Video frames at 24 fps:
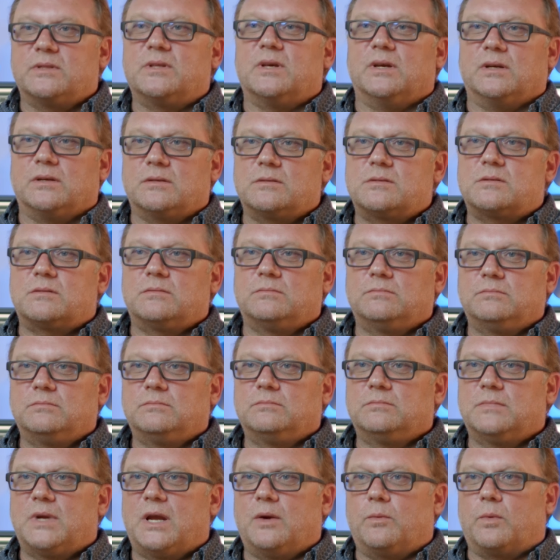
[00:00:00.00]
things
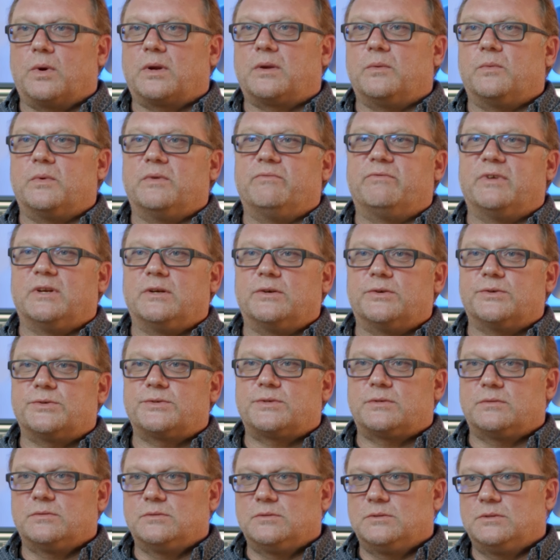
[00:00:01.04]
and working with vendors,